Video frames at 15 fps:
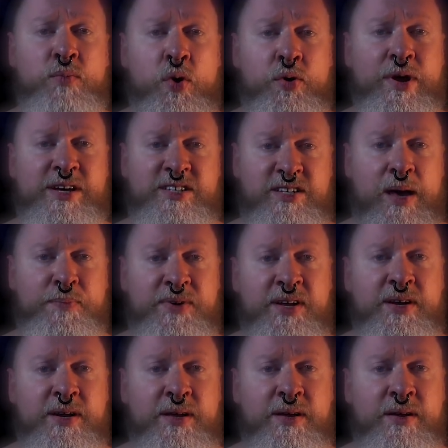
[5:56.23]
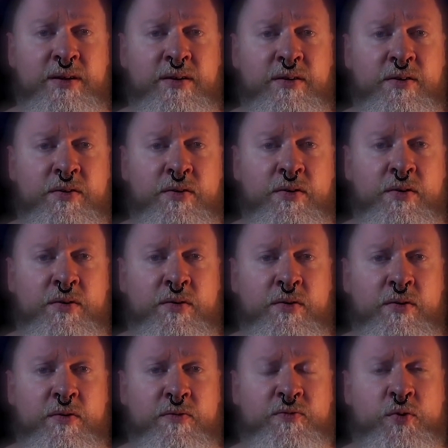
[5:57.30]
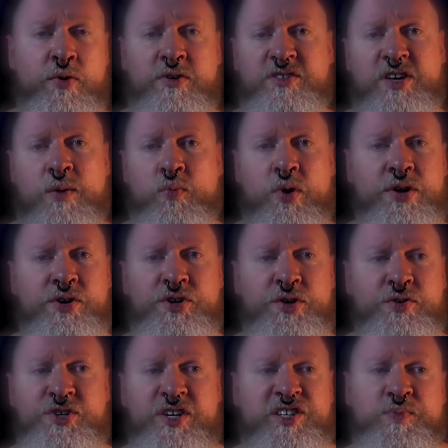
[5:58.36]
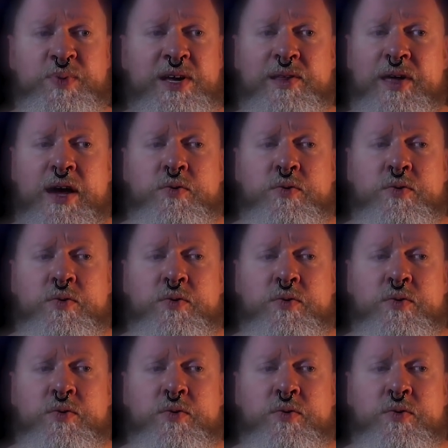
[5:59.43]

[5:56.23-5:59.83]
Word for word: more accepted for someone to just be like,